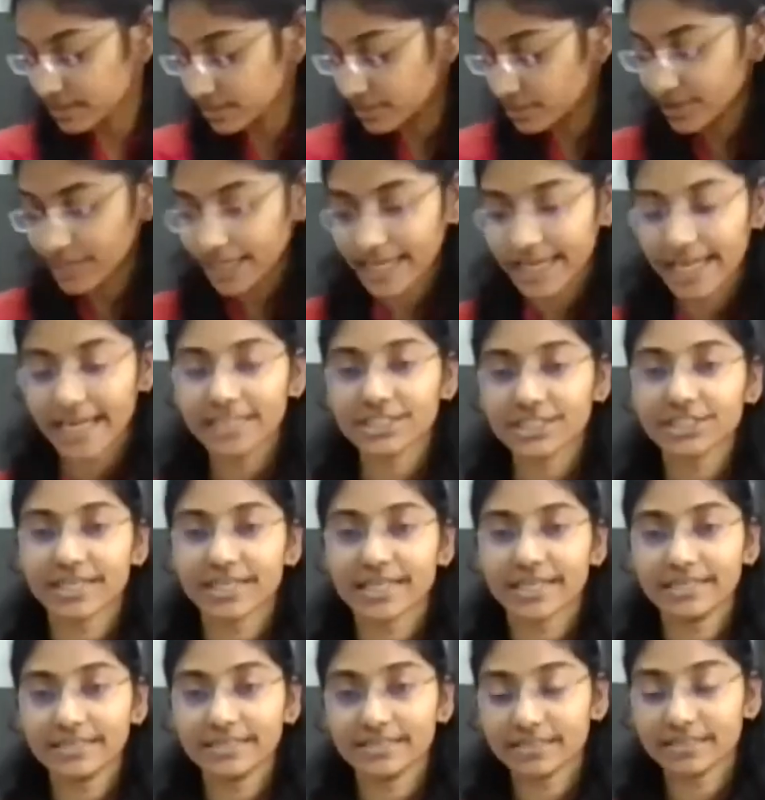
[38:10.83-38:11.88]
to engage
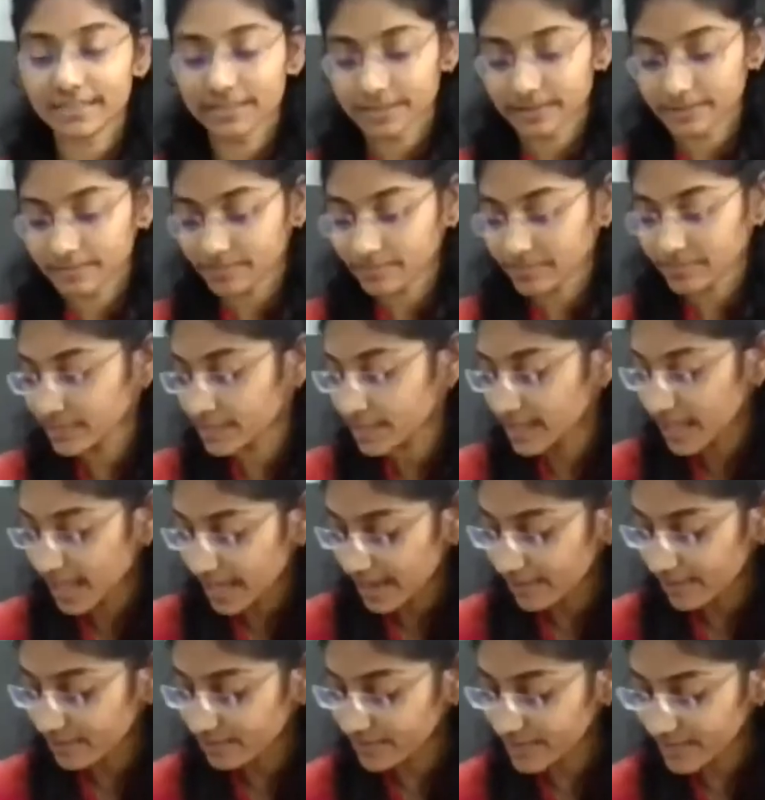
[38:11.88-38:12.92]
kids.
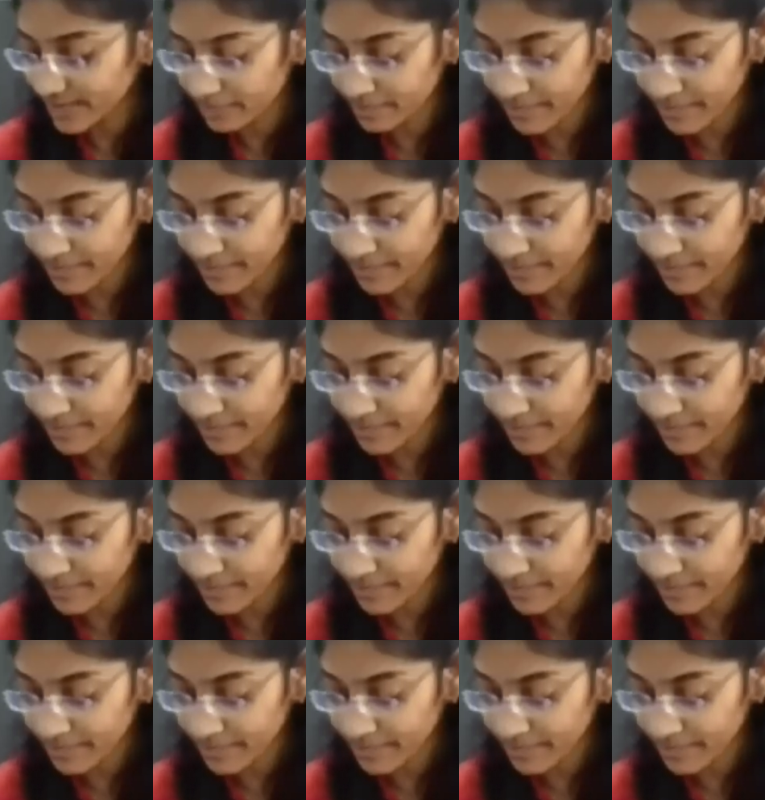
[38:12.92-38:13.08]
Every